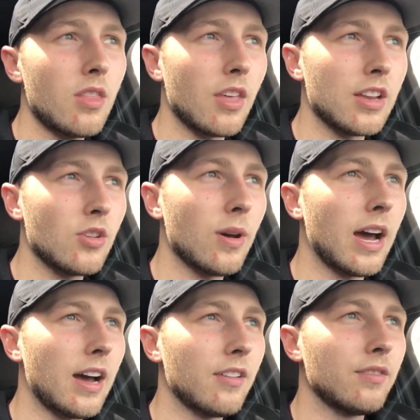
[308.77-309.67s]
Then you
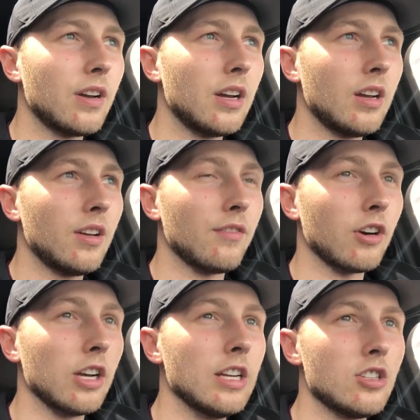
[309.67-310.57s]
have,
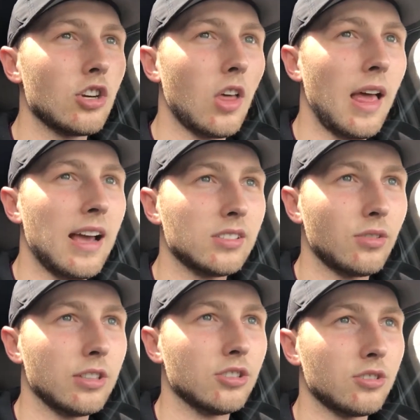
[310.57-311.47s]
for each
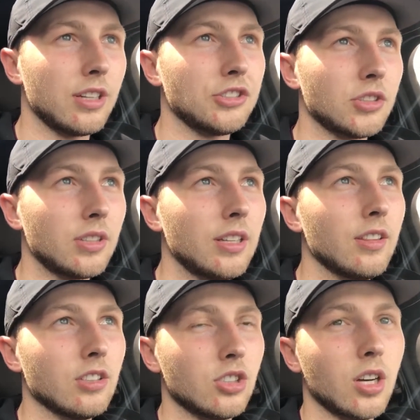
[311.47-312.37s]
class registration
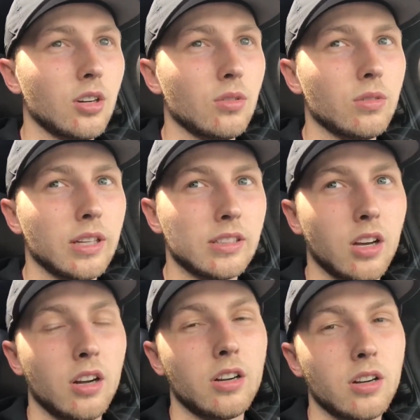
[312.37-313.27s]
in the show, it's
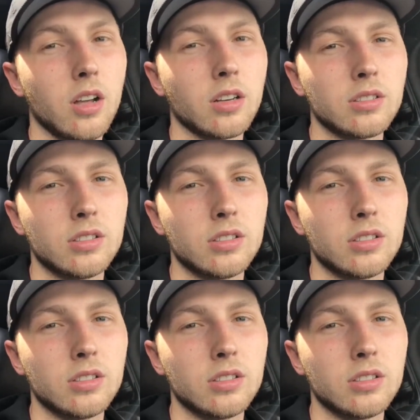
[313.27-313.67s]
$100.